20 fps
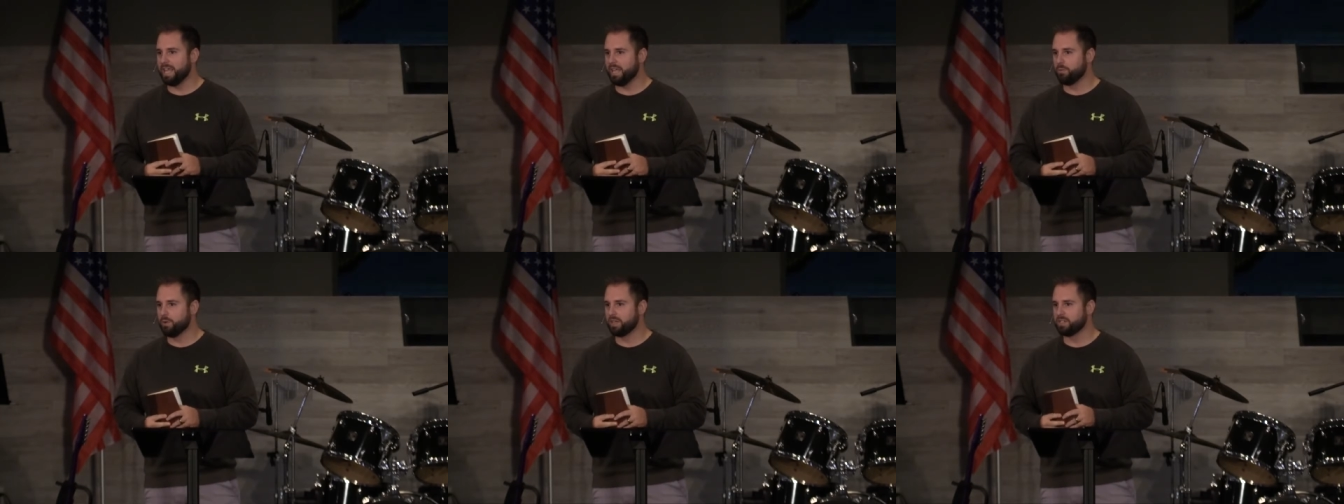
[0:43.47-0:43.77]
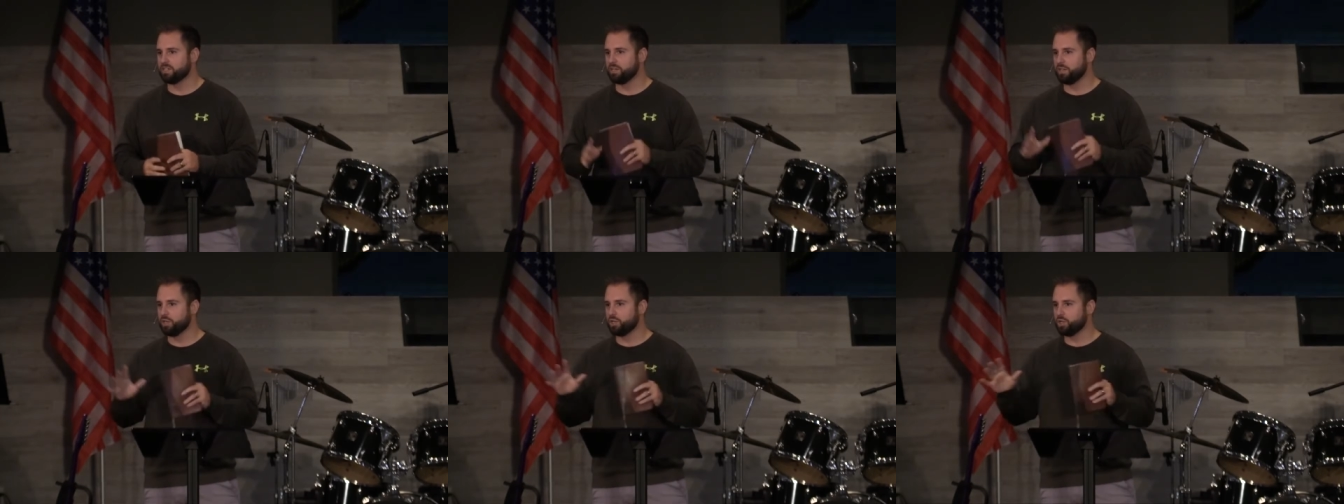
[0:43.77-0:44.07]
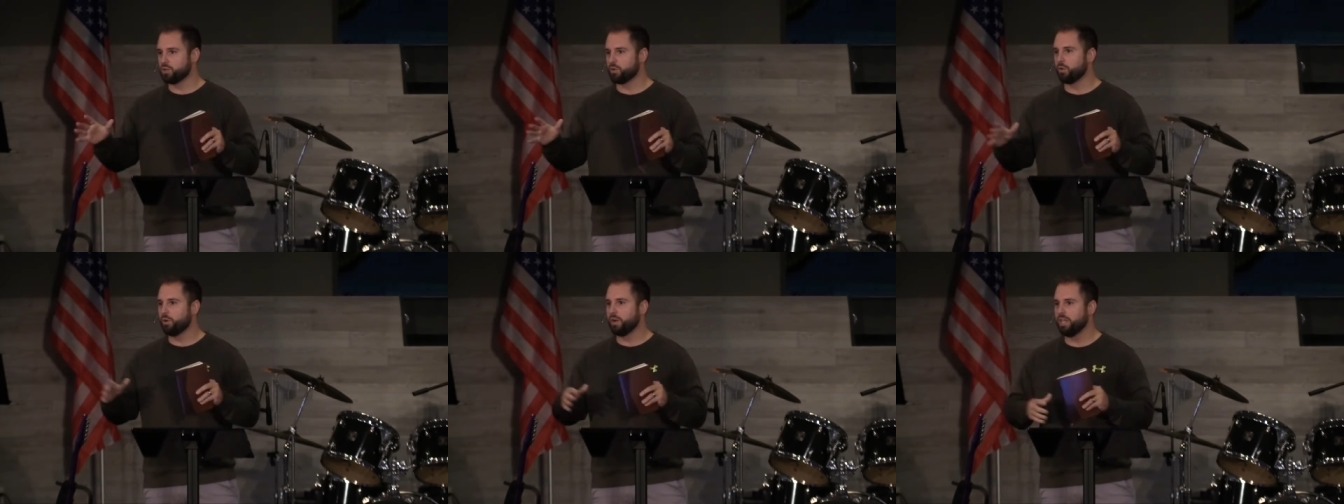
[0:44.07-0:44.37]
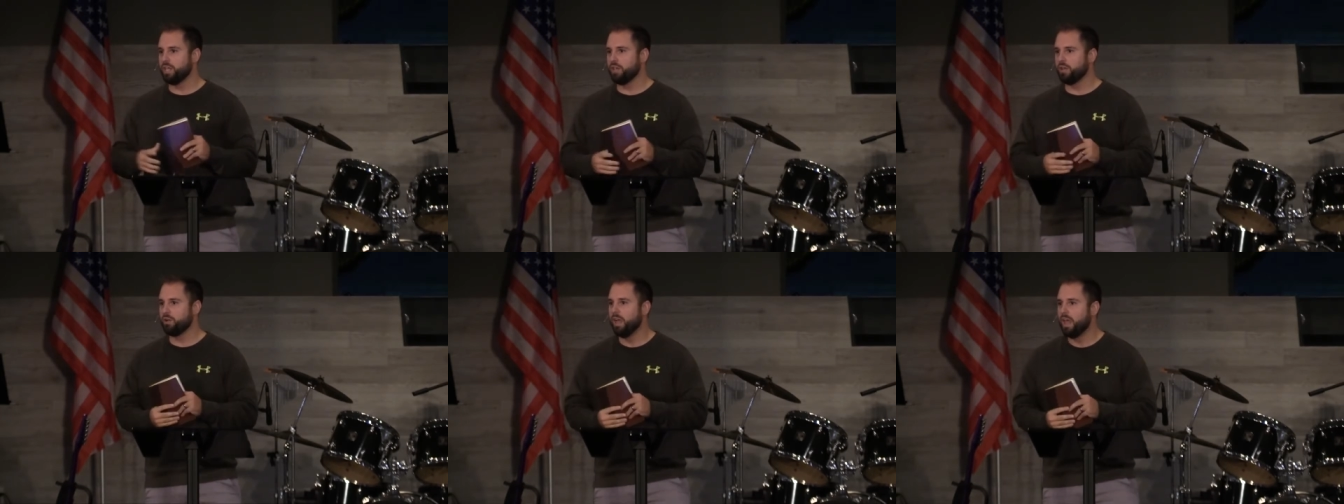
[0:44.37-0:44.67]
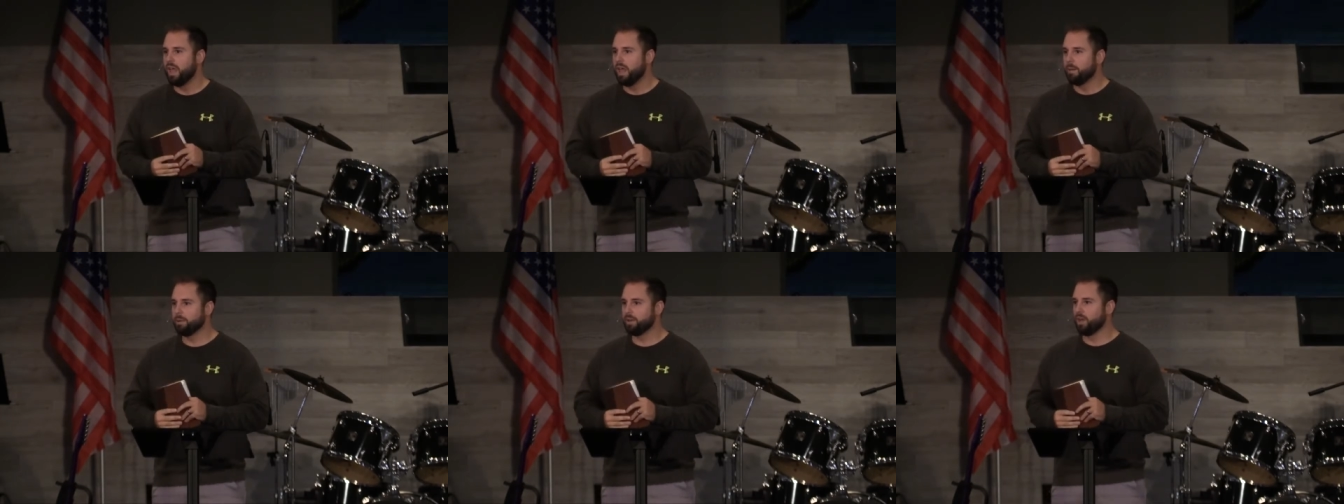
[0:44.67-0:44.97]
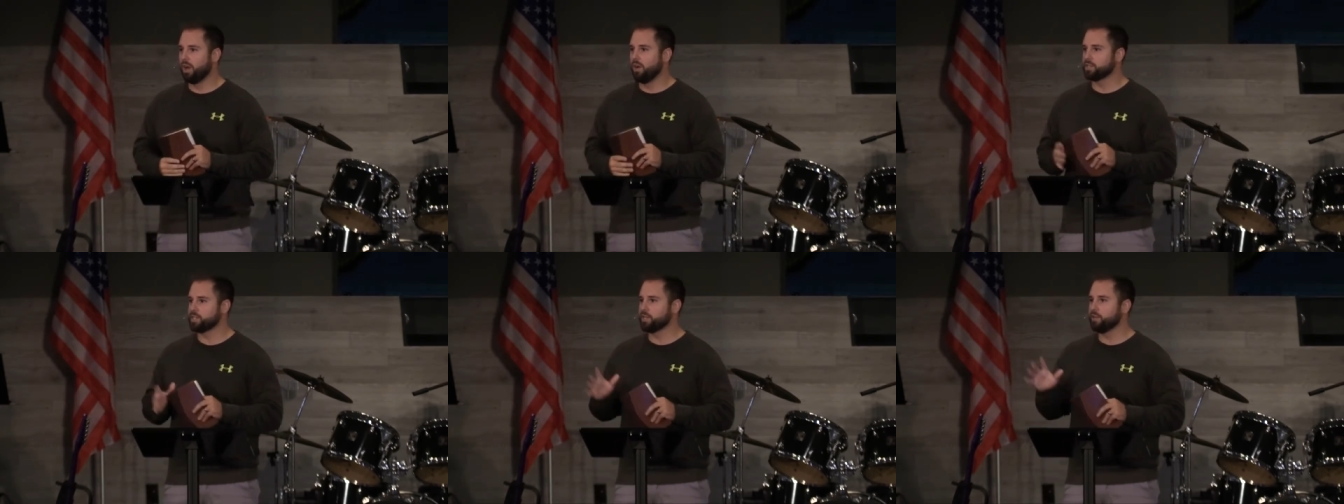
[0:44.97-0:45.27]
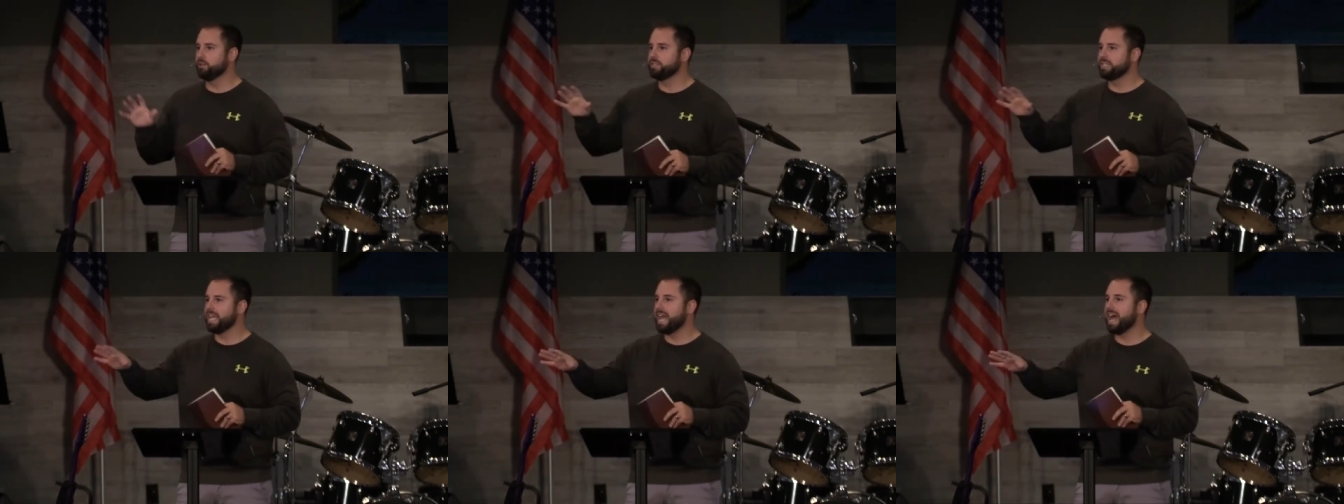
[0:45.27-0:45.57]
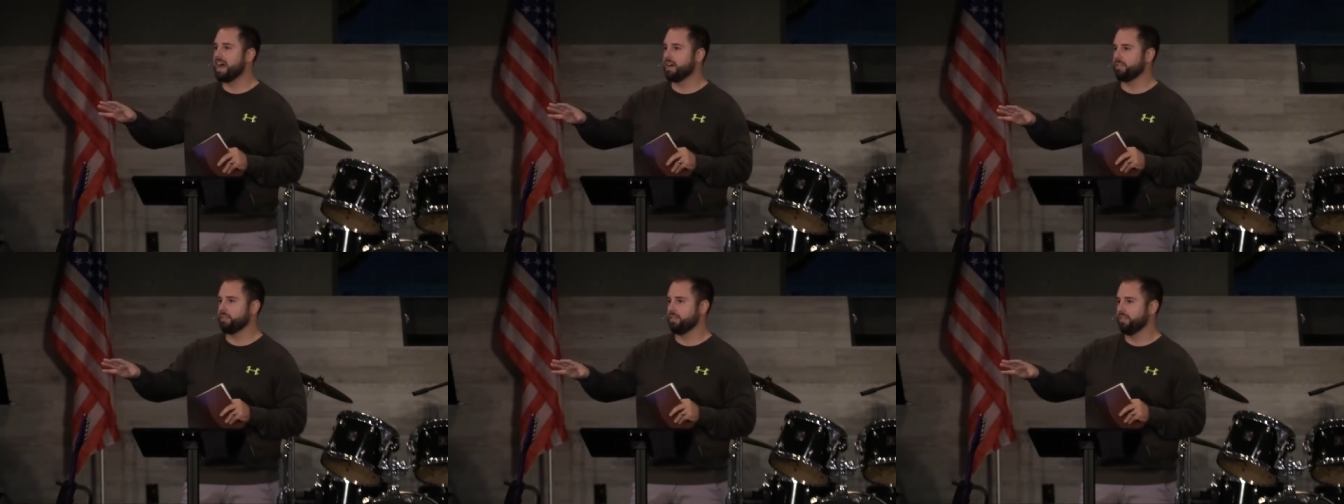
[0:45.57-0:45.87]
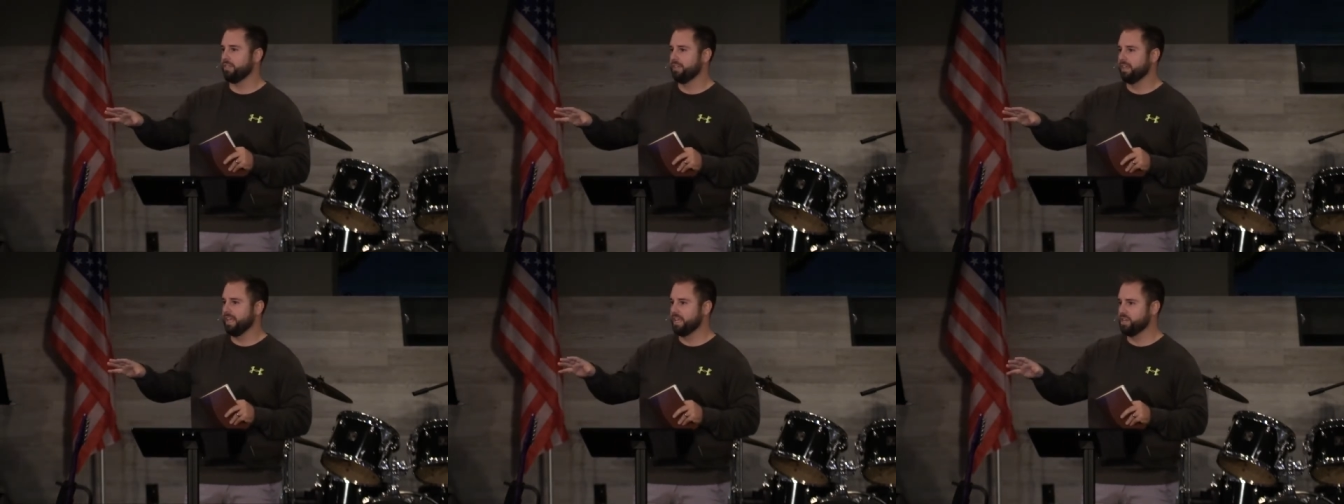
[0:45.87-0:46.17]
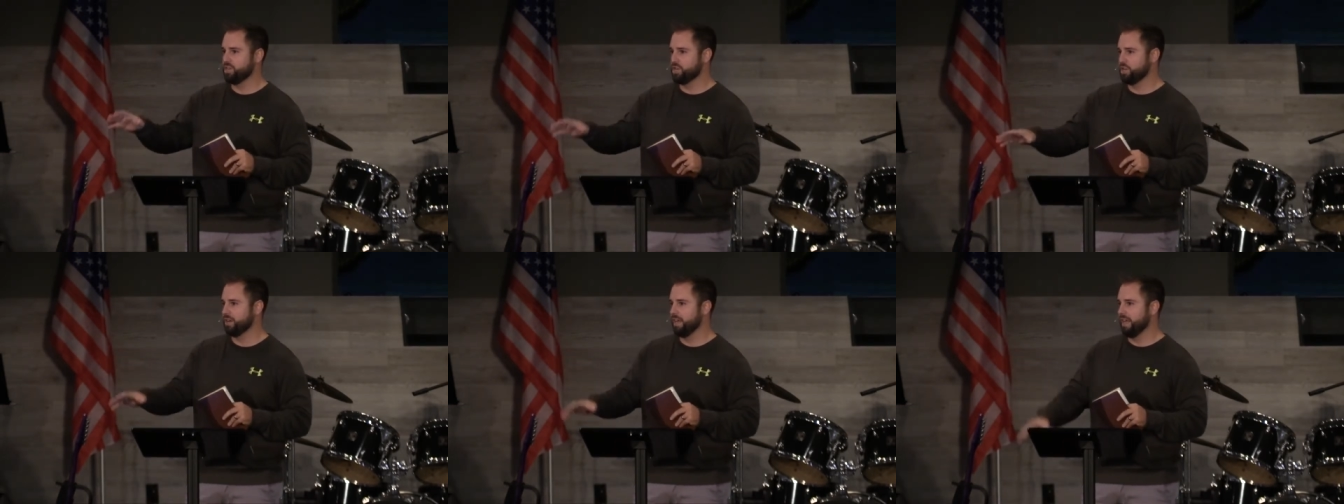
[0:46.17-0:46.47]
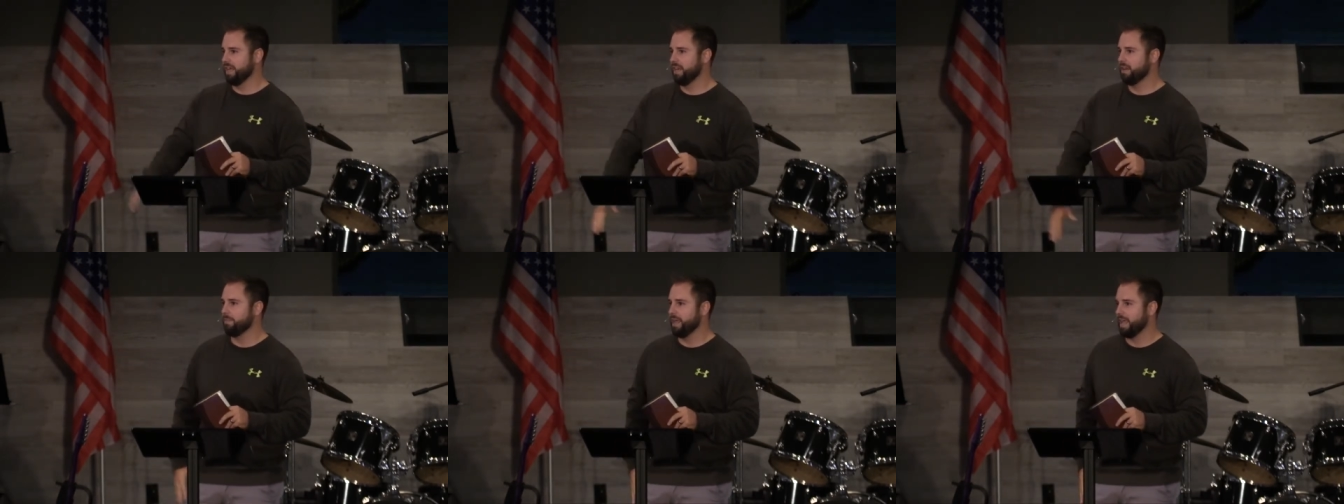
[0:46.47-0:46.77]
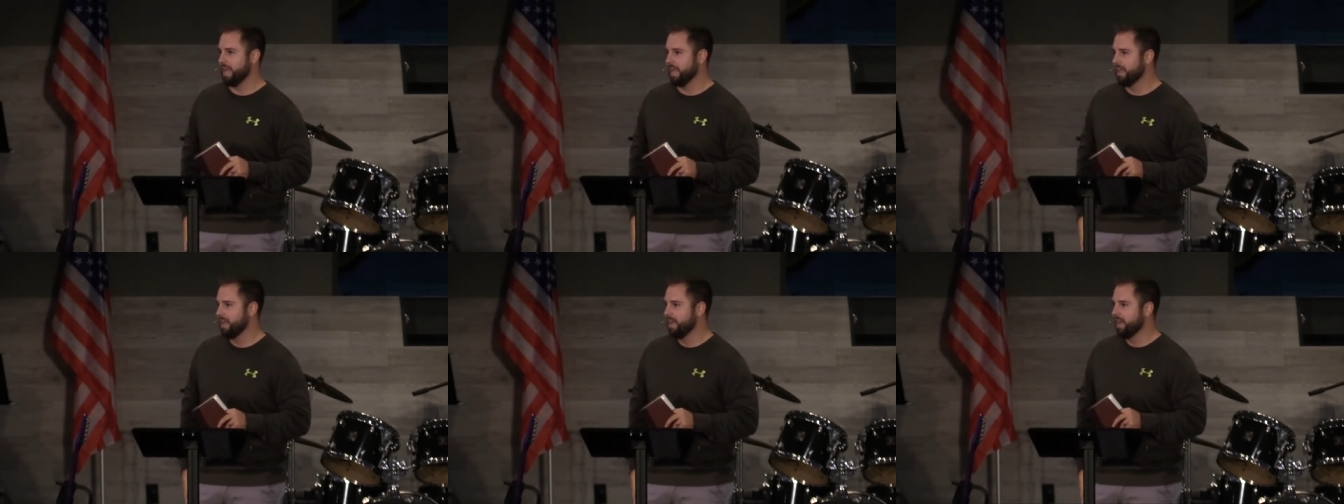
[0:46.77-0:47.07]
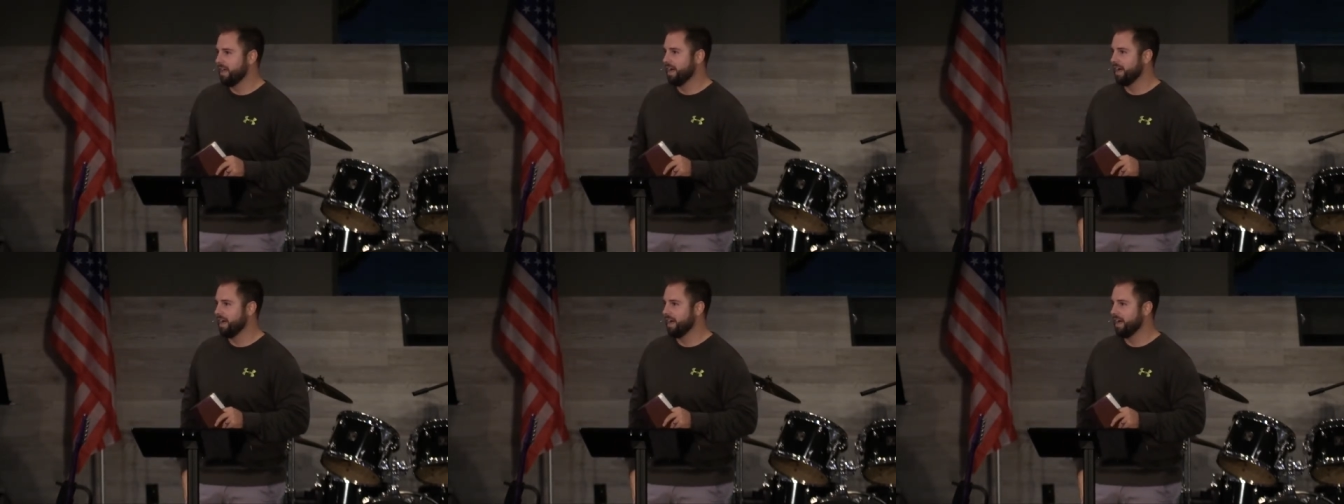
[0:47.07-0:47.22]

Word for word: He wants to destroy you, but also death is your enemy.